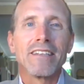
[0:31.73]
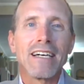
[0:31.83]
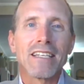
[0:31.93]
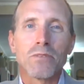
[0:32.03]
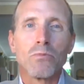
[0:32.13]

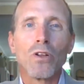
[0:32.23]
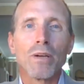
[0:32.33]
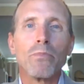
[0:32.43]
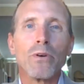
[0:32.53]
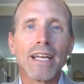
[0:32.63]
uh, to
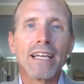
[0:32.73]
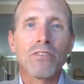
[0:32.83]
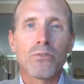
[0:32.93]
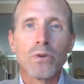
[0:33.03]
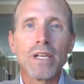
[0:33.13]
really bring
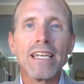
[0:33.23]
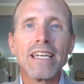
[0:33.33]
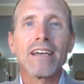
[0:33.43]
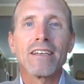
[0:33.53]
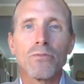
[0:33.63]

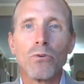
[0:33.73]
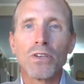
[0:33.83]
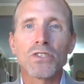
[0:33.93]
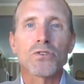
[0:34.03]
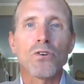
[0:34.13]
three
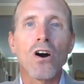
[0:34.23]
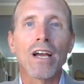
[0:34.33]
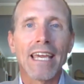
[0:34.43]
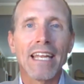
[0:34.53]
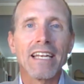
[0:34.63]
really
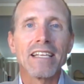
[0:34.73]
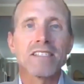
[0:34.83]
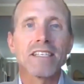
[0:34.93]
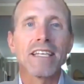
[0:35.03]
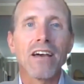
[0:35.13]
strong
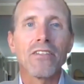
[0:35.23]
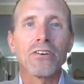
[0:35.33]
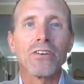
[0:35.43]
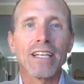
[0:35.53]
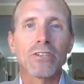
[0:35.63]
entities
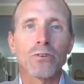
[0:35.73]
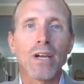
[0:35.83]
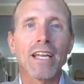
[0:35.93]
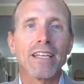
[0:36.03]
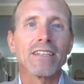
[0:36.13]
together in
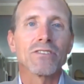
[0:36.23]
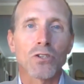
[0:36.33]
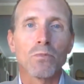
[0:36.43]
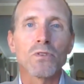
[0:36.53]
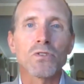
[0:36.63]
creating
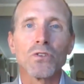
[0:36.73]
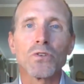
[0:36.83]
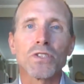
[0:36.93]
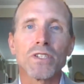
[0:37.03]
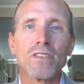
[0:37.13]
Cirba
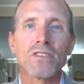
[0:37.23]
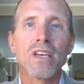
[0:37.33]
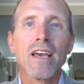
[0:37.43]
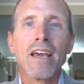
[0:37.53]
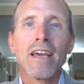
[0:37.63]

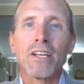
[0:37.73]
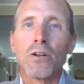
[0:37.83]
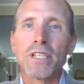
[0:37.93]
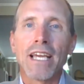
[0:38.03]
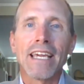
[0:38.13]
Solutions.
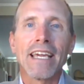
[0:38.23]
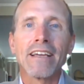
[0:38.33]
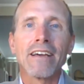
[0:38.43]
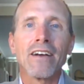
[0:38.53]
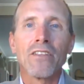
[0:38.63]
You know,
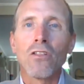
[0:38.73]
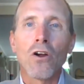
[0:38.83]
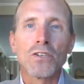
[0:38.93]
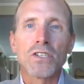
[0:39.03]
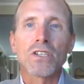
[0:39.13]
taking uh, the
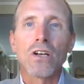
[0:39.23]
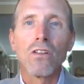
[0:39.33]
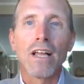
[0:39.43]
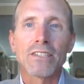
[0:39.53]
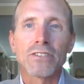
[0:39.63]
largest
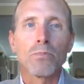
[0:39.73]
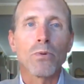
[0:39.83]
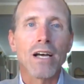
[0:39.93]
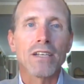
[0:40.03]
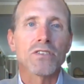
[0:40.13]
collector,
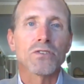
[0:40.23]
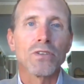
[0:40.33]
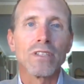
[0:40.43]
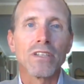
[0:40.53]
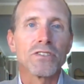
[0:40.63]

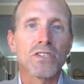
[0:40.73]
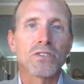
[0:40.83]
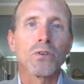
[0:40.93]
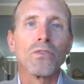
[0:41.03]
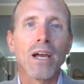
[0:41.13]
processor, and
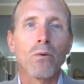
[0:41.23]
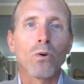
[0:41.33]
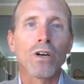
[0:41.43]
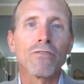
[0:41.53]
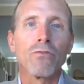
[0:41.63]
logistical
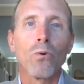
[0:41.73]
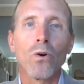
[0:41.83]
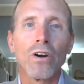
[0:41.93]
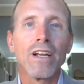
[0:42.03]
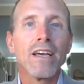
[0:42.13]
network
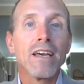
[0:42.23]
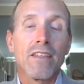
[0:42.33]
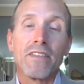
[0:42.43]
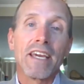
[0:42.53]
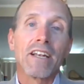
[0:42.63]
for
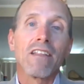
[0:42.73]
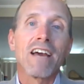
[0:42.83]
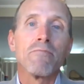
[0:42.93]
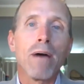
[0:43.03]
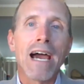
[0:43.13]
the end of
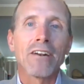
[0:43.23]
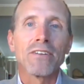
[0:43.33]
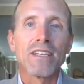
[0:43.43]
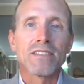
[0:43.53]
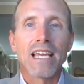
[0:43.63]
life
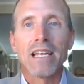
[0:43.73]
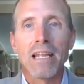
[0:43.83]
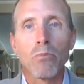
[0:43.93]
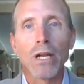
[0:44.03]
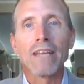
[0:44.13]
batteries, and,
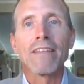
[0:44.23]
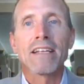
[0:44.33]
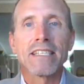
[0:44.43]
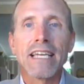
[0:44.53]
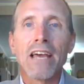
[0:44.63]
and bringing
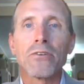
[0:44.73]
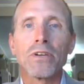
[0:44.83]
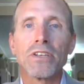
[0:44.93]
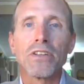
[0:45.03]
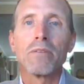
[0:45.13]
that
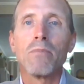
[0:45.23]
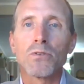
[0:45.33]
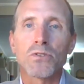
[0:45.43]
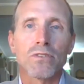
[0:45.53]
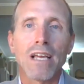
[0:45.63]
together into the
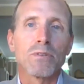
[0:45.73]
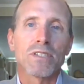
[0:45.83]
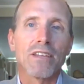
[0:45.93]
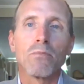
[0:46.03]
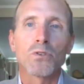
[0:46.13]
most I would
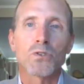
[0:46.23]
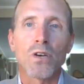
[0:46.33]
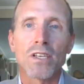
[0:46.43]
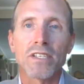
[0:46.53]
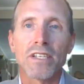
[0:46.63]
say the most
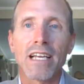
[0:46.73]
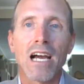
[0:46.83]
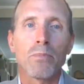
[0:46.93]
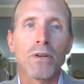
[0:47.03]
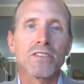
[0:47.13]
trusted and
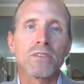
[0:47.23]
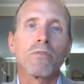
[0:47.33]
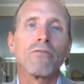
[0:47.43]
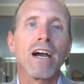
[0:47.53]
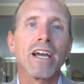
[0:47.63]
comprehensive
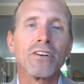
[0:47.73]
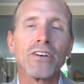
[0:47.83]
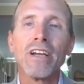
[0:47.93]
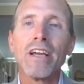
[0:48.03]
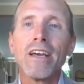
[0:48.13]

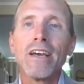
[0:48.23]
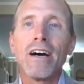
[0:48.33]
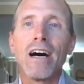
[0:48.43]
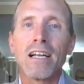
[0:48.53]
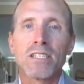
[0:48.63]
provider
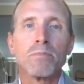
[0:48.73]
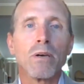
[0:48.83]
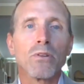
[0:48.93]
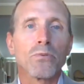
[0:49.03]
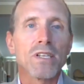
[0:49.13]
uh, to be
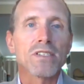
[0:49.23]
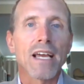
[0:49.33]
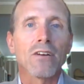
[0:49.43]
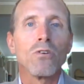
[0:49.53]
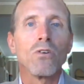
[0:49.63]
able to
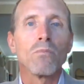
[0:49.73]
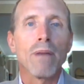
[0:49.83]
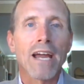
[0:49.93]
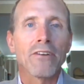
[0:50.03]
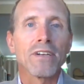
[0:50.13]
recycle
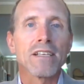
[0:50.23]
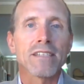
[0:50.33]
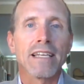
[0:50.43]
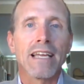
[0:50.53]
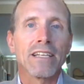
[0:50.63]

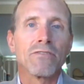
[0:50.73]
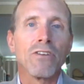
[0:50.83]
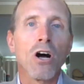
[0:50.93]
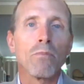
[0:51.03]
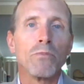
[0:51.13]
batteries and, and
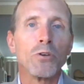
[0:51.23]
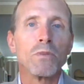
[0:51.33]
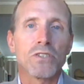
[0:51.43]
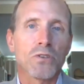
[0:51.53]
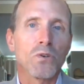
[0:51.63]
develop new
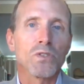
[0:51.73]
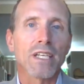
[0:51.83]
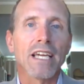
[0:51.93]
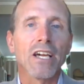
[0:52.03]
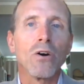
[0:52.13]
materials
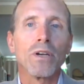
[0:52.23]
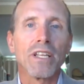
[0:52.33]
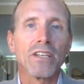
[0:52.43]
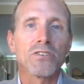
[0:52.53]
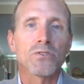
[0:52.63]
that can go
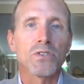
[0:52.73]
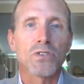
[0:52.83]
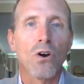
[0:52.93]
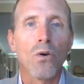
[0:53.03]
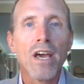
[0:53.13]
into industry.
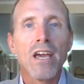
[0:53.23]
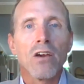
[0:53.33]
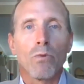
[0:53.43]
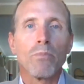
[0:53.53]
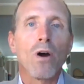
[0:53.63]
So
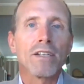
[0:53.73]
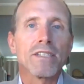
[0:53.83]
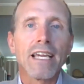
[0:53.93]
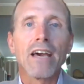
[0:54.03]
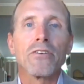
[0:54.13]
we brought
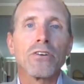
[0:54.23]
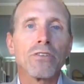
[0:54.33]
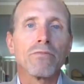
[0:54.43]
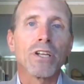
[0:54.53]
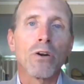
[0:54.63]

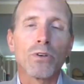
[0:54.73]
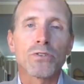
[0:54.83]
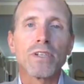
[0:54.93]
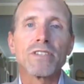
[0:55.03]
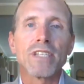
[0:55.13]
together, you know,
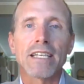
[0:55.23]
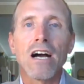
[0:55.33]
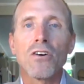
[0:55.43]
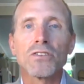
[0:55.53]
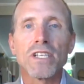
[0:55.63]
Retriev
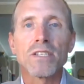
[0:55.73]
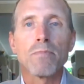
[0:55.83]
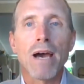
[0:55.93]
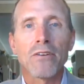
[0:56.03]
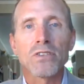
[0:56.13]
Technologies,
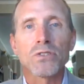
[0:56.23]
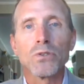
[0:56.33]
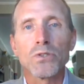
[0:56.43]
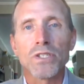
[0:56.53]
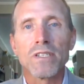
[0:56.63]
Battery
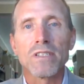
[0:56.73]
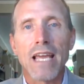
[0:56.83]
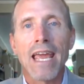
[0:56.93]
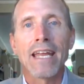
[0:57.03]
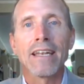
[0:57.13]
Solutions,
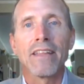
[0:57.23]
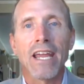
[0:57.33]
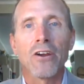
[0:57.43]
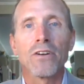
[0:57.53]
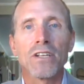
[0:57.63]
and the
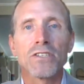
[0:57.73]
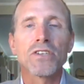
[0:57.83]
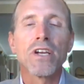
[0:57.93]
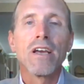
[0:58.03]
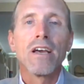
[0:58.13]

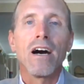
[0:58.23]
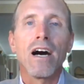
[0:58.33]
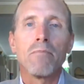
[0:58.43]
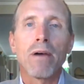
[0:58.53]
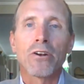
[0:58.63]
Heritage
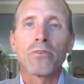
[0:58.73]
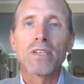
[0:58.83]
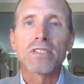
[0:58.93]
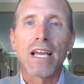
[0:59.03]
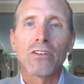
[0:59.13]
uh,
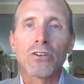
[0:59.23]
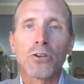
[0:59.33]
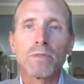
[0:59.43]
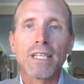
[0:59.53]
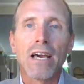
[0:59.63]
Battery Recycling
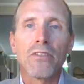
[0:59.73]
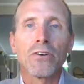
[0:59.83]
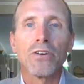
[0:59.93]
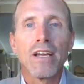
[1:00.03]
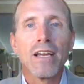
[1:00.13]
Group
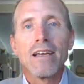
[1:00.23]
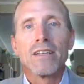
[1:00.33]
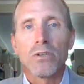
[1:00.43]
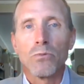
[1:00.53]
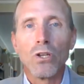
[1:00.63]
together
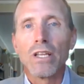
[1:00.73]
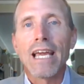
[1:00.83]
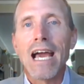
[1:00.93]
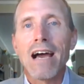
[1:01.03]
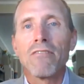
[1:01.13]
to
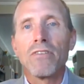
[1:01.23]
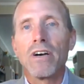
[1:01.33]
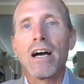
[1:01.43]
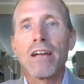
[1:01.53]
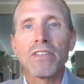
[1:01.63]
really have uh,
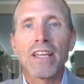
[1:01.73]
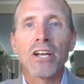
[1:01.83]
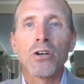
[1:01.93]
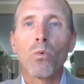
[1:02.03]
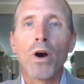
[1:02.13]
everything
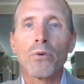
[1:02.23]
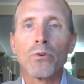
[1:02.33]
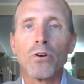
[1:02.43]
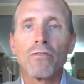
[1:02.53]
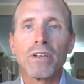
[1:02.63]
under one
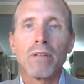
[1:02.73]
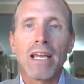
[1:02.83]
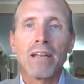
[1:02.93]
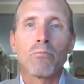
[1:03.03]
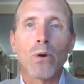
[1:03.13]
roof and,
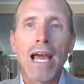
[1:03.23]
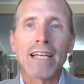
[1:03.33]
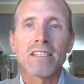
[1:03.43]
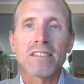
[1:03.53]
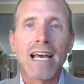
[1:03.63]
and
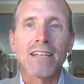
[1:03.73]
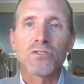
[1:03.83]
practice that